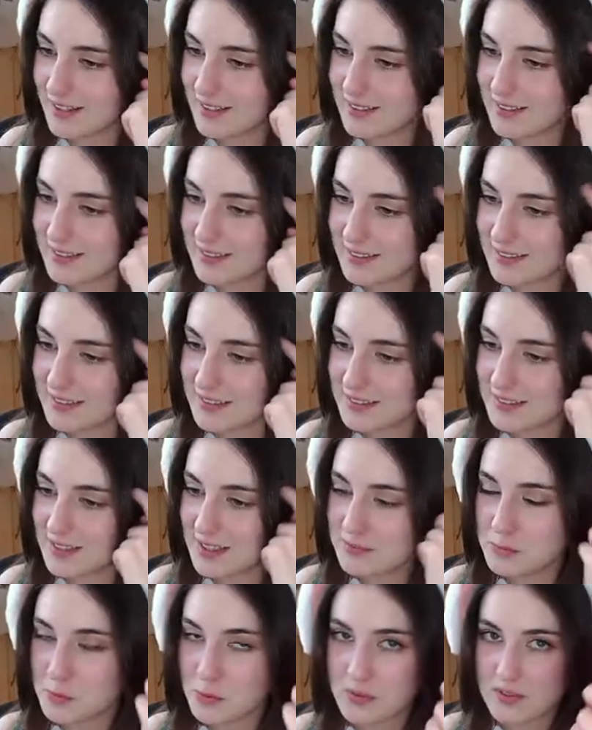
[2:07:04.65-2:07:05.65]
I
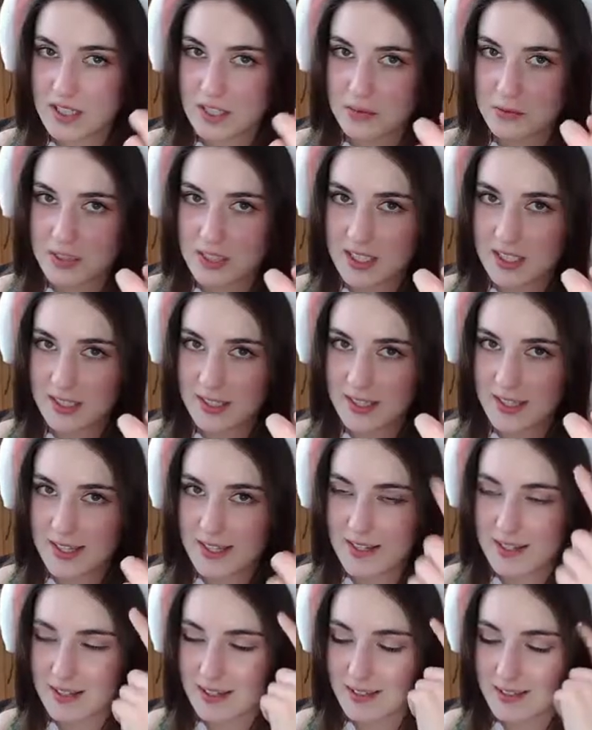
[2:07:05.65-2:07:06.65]
even without reading
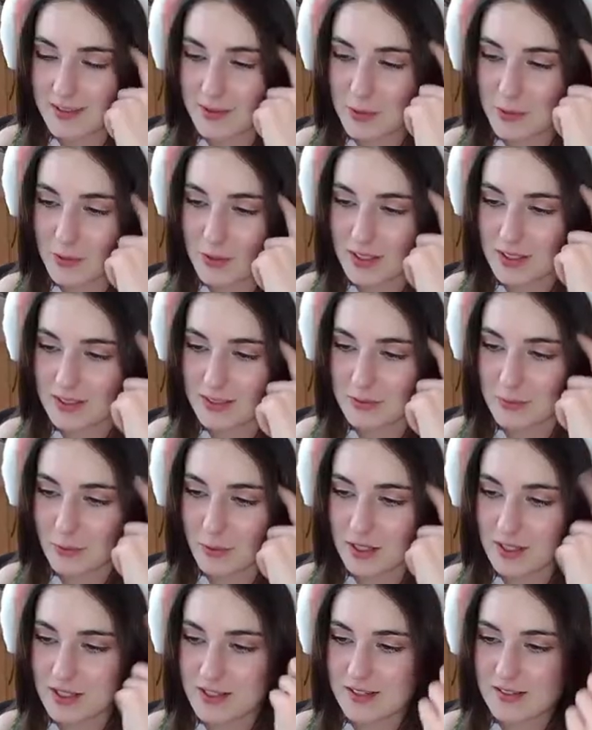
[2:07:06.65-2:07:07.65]
ahead, I know what,
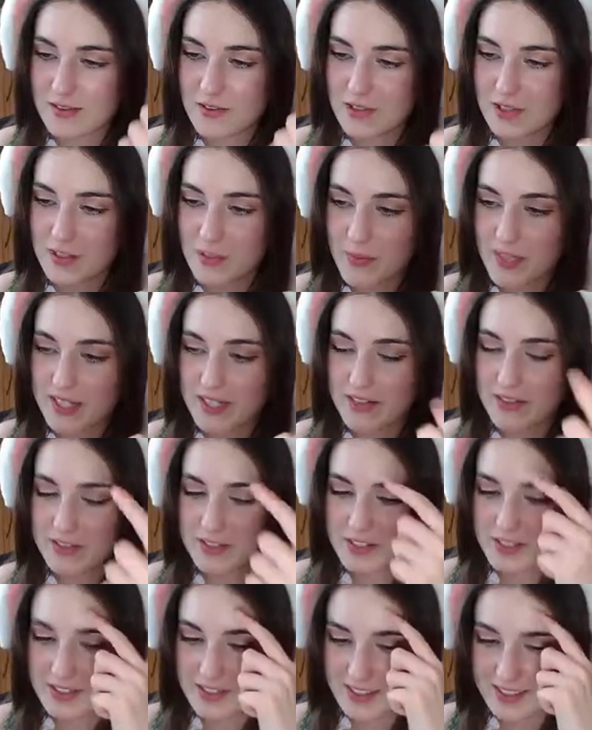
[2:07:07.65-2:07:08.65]
what it is all
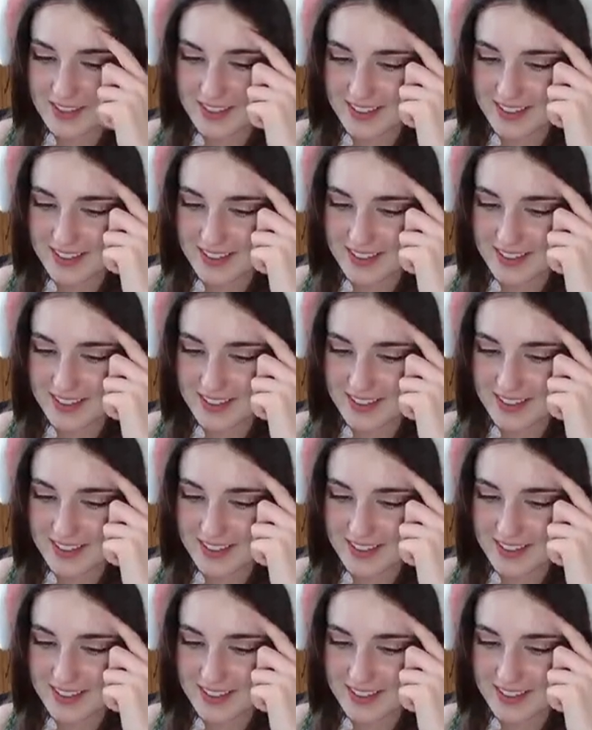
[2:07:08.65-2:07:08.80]
about.